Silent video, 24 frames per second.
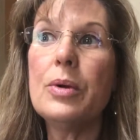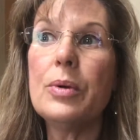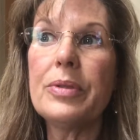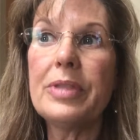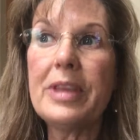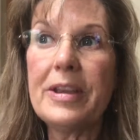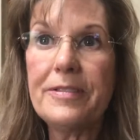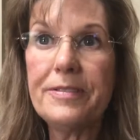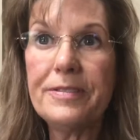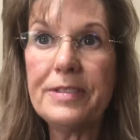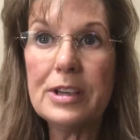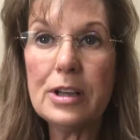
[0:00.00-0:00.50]

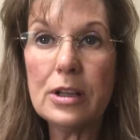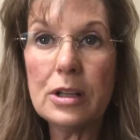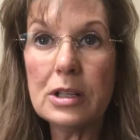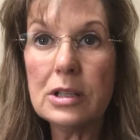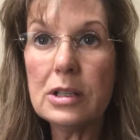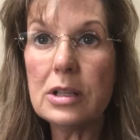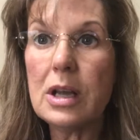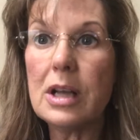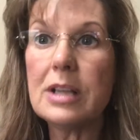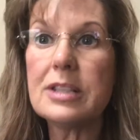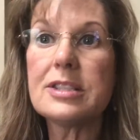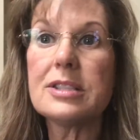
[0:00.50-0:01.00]
they
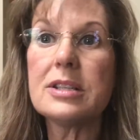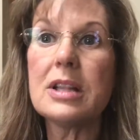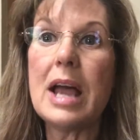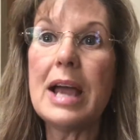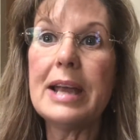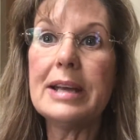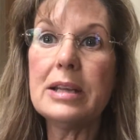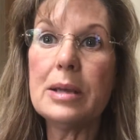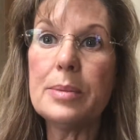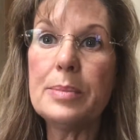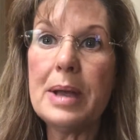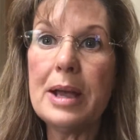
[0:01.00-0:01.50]
feel a
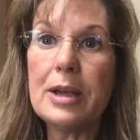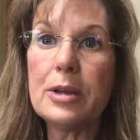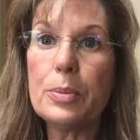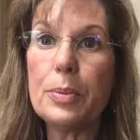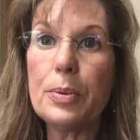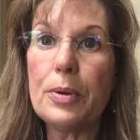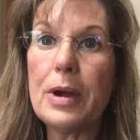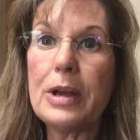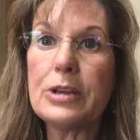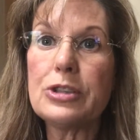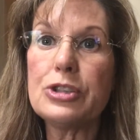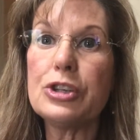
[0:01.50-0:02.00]
slight amount of
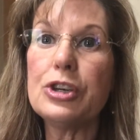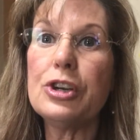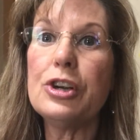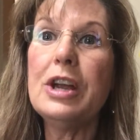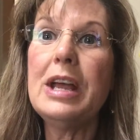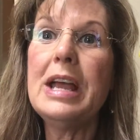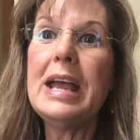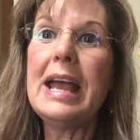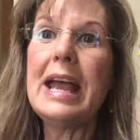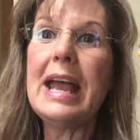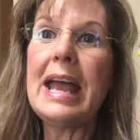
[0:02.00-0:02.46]
pressure,